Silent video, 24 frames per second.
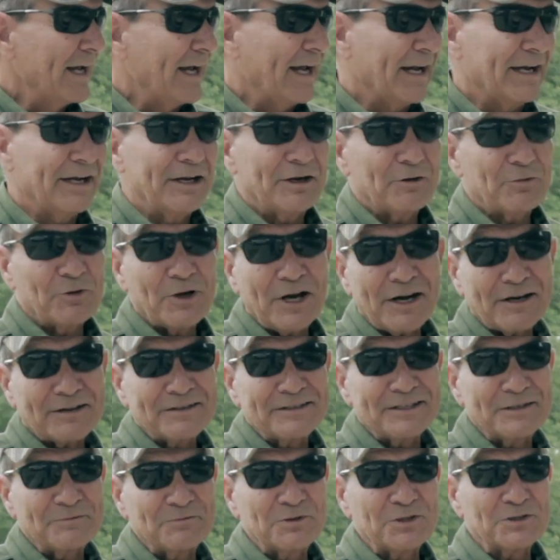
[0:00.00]
And here we are,
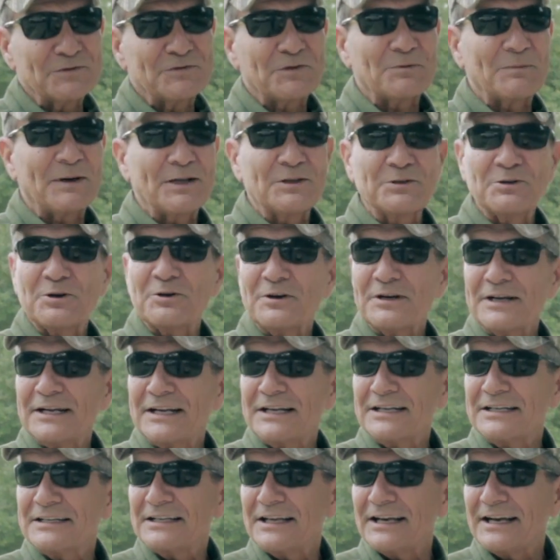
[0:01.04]
beautiful Mount Dora,
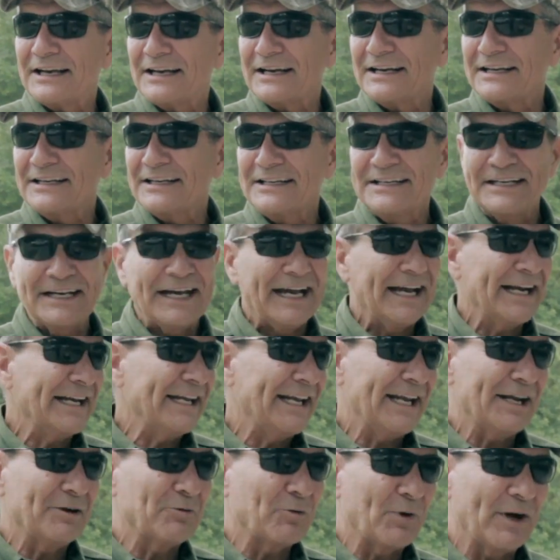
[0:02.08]
and I
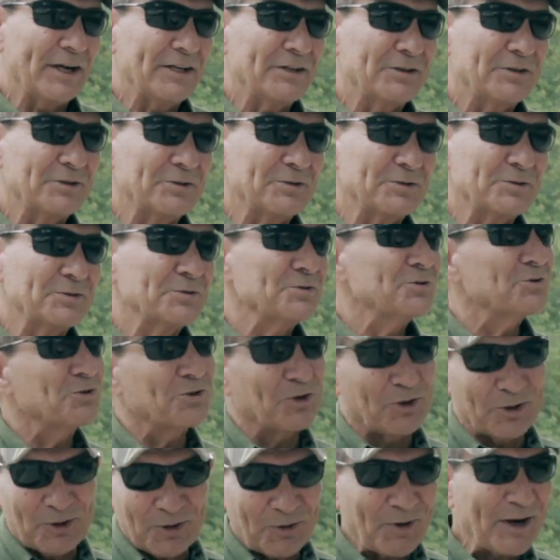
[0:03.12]
can't wait to
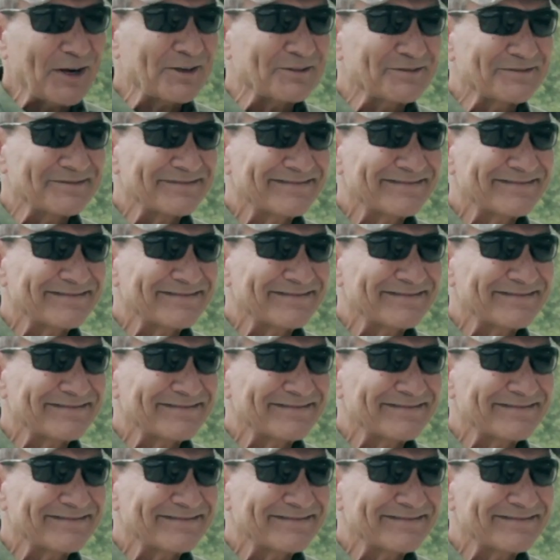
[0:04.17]
show you around.